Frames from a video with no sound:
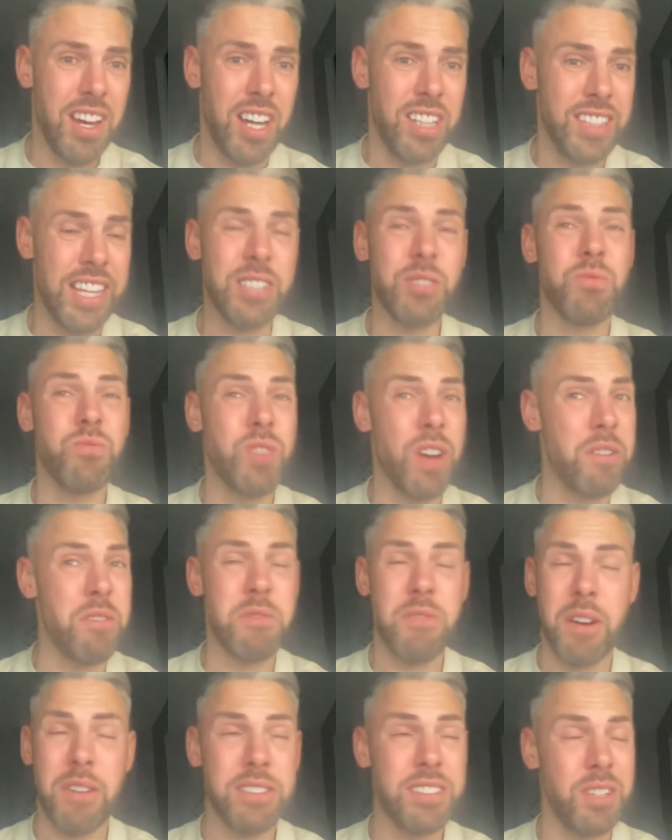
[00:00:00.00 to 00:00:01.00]
That's very,
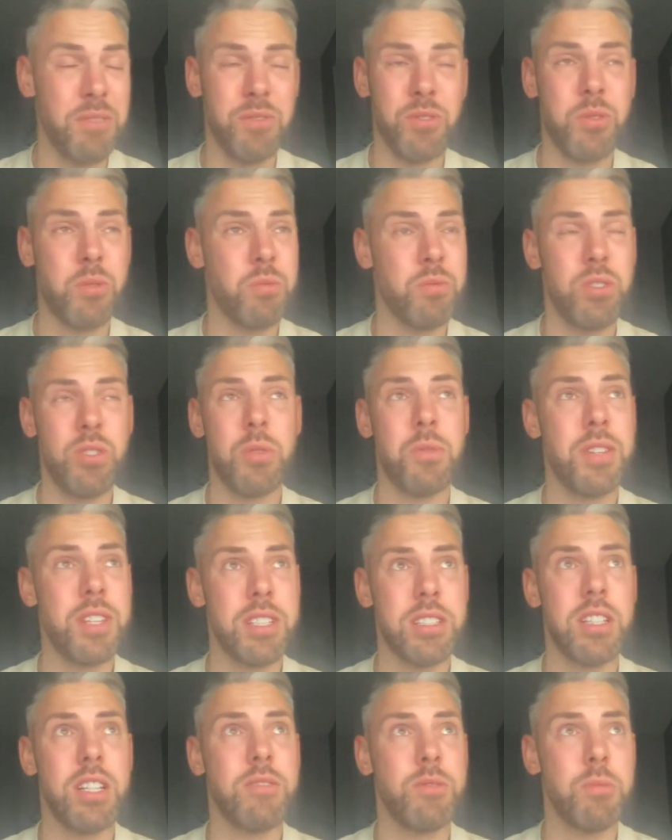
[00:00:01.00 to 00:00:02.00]
very difficult to do at
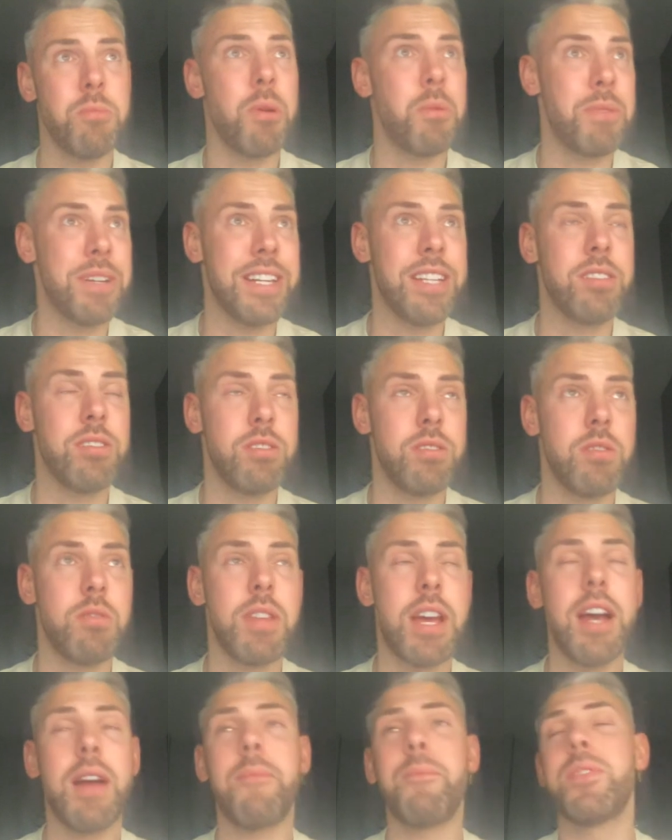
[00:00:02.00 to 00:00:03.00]
this level, but we need to do
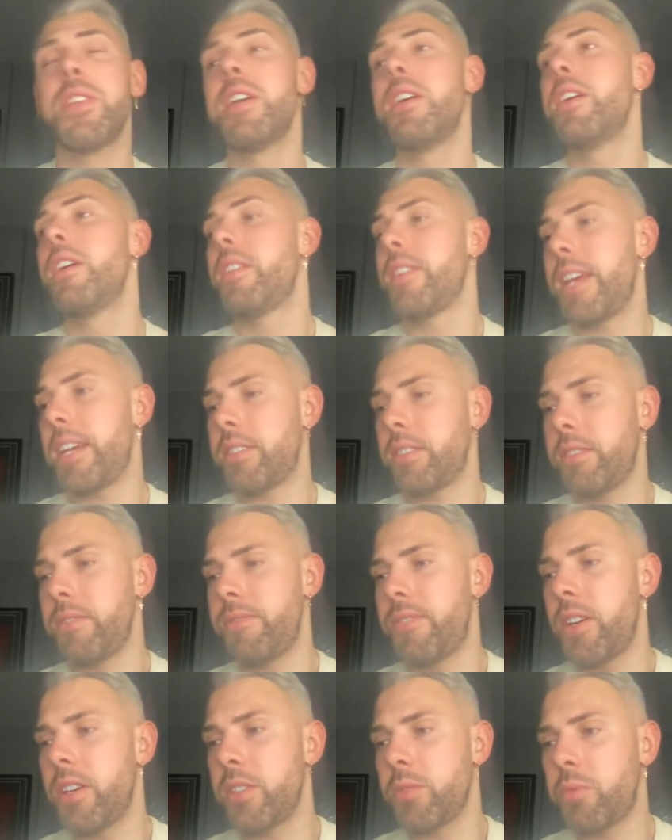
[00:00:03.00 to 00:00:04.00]
that. That's the
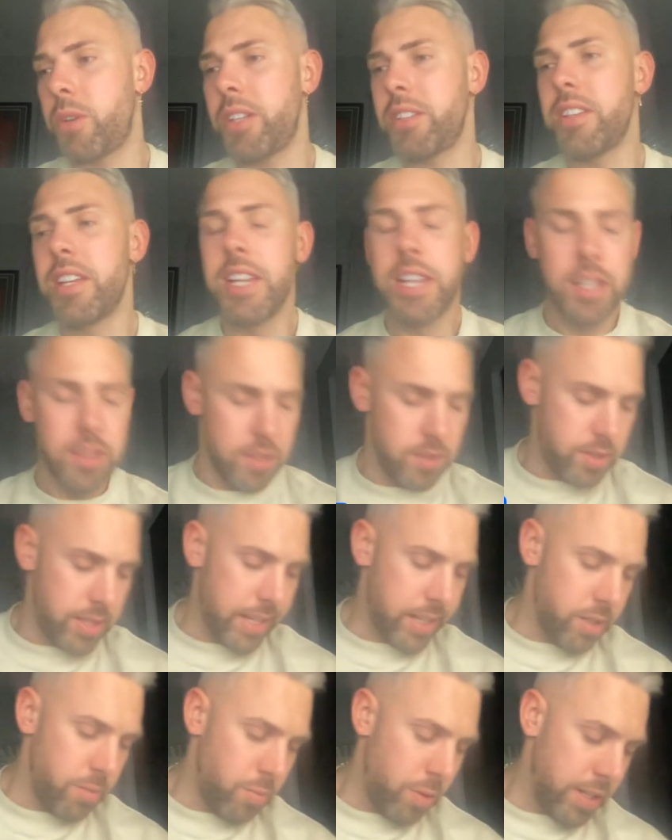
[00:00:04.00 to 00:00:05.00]
first one. The
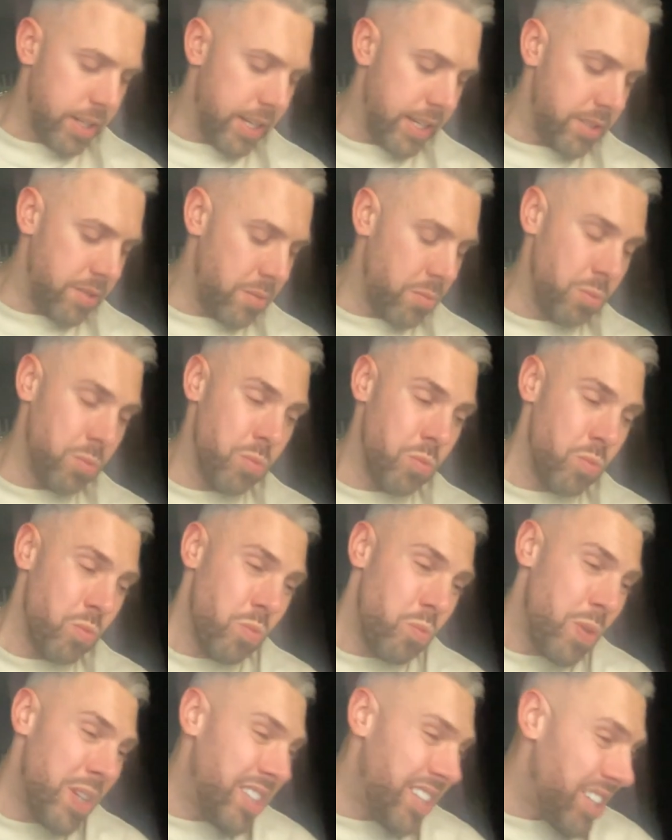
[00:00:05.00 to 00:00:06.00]
second one is
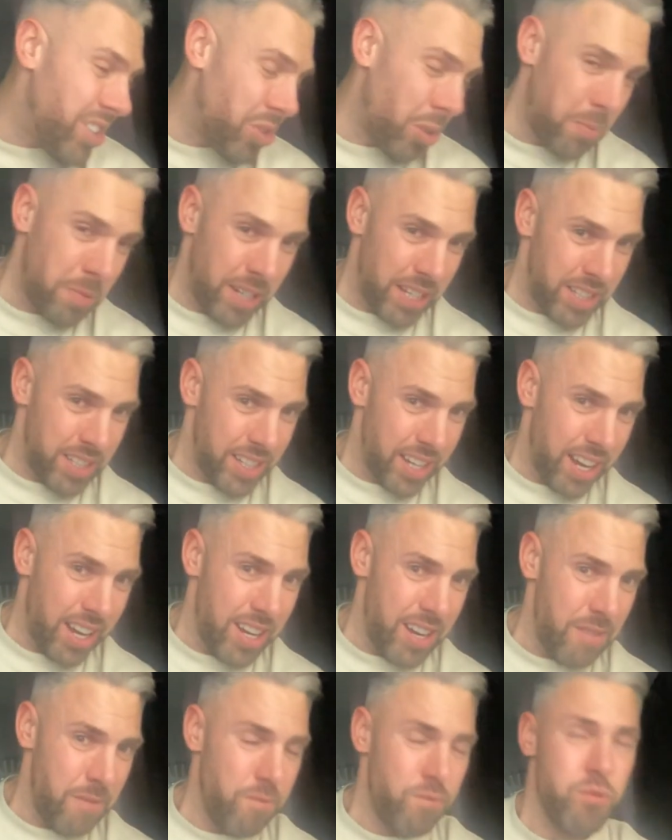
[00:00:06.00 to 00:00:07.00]
we did dominate the
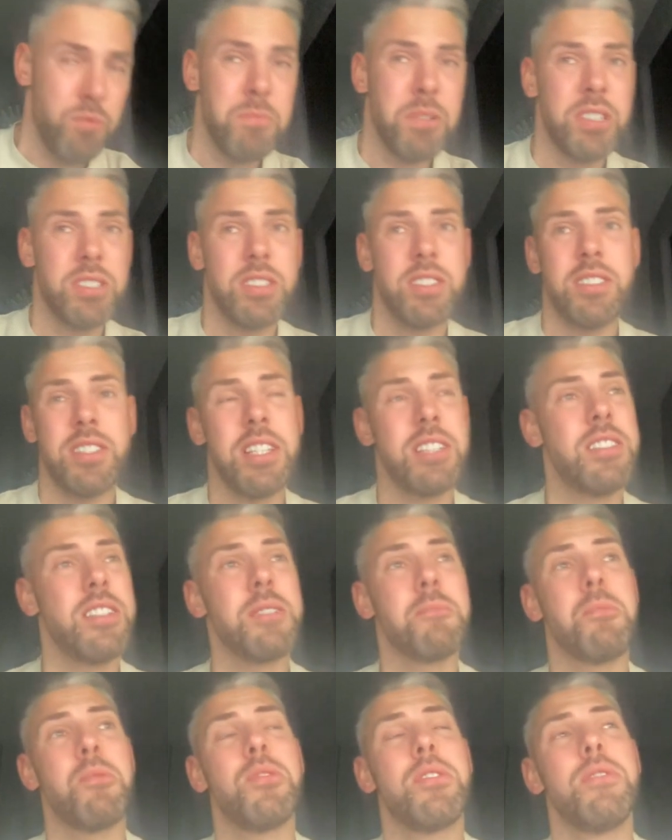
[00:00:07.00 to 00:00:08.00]
game from a
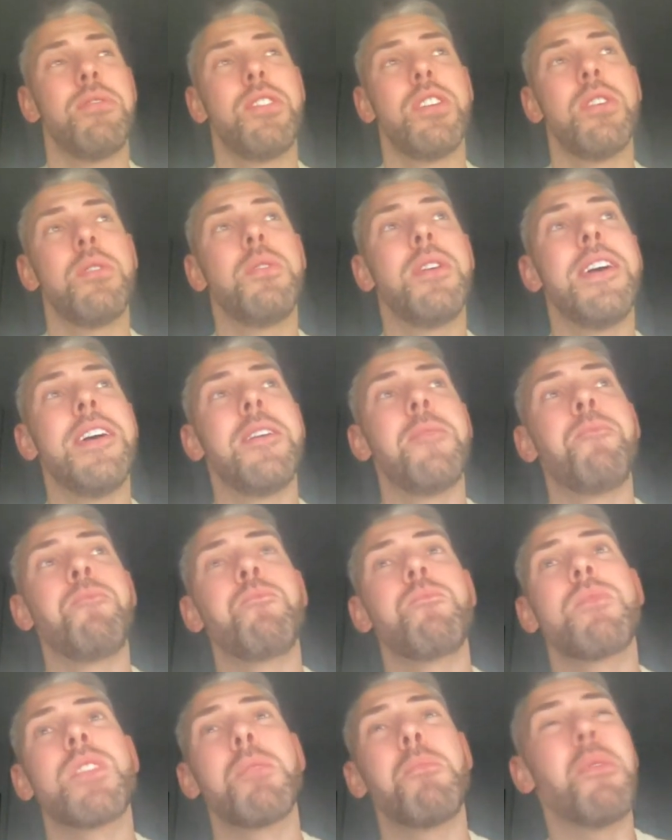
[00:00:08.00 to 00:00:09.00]
statistic point of view,
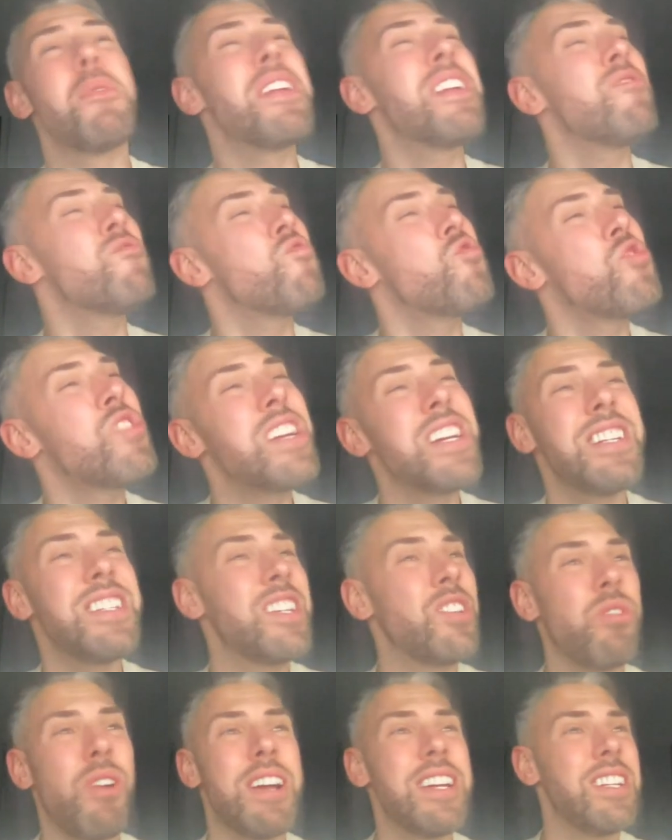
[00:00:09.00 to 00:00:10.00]
but we didn't really
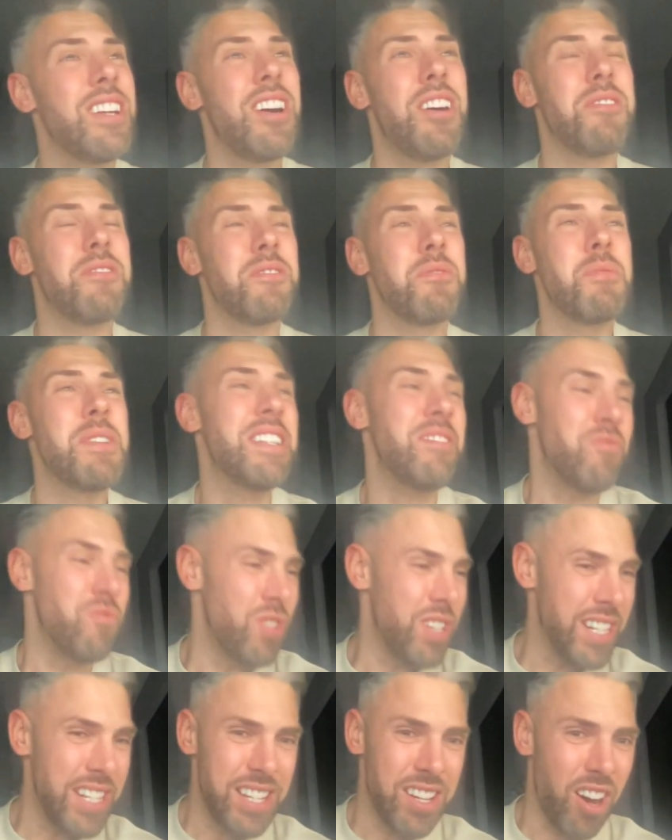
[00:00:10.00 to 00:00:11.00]
create enough. We didn't
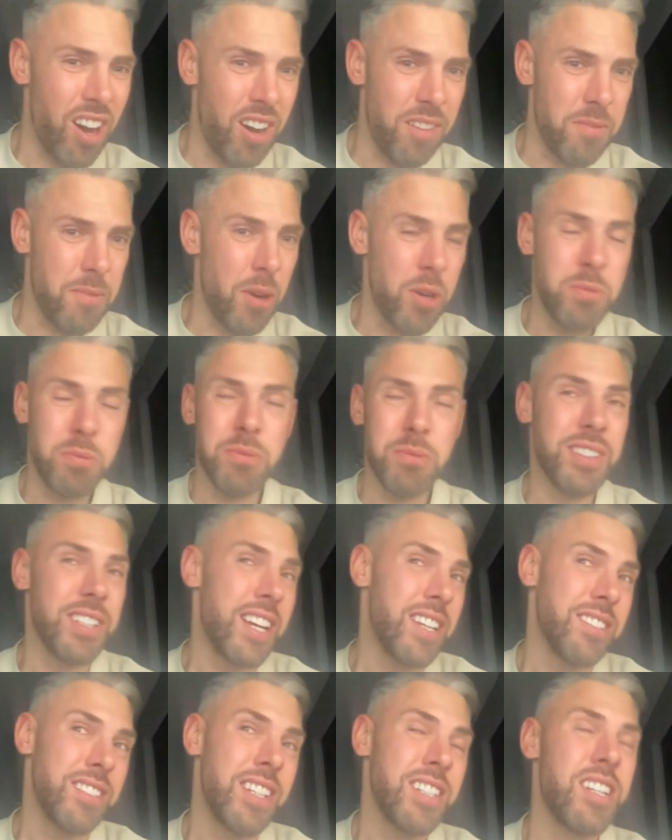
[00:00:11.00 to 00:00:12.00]
really carve them open and
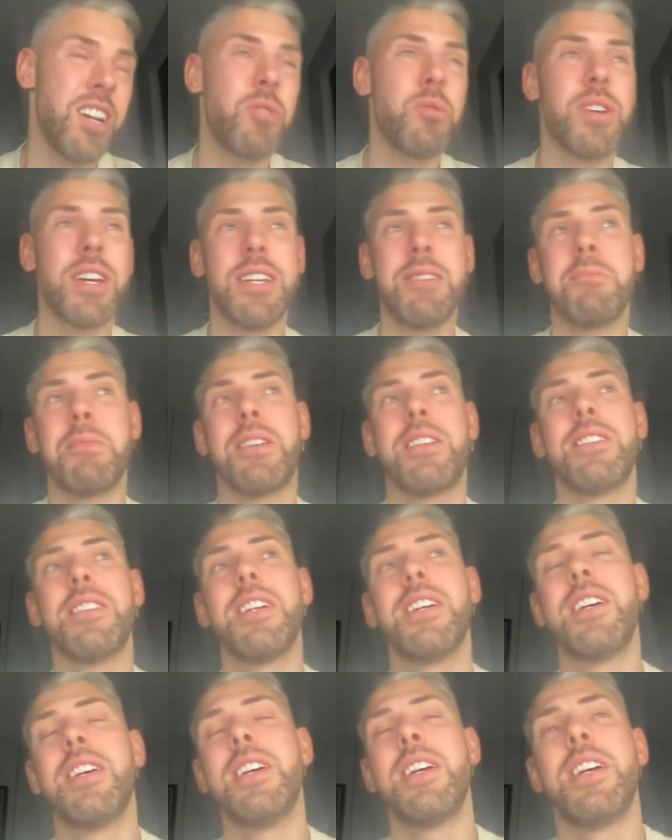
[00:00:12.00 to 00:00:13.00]
test their goalkeeper.
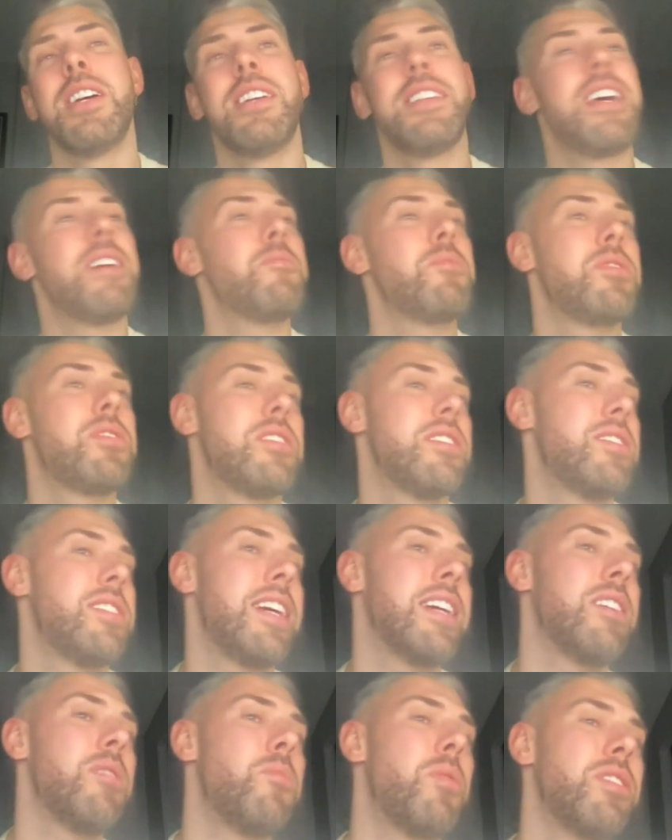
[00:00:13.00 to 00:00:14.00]
That was the
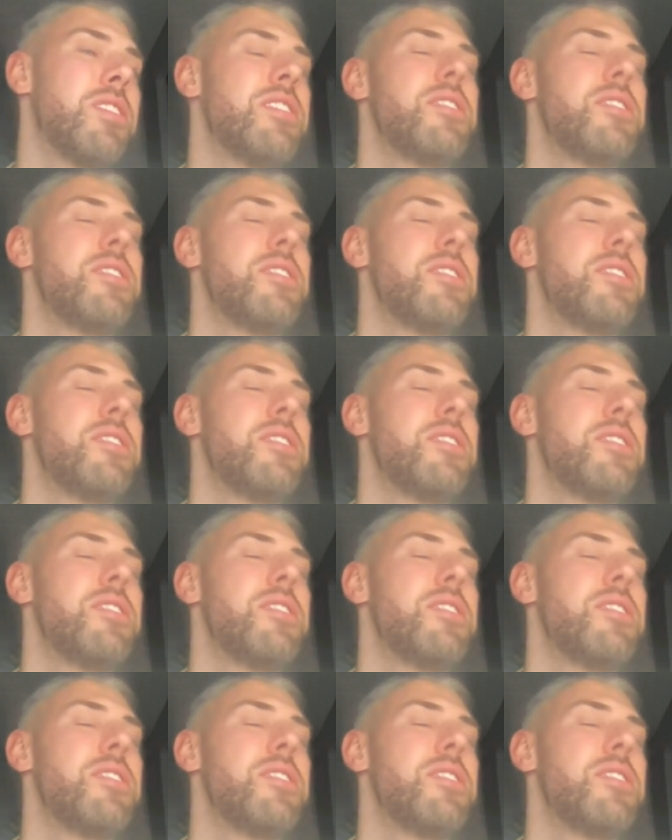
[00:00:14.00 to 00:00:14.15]
second one.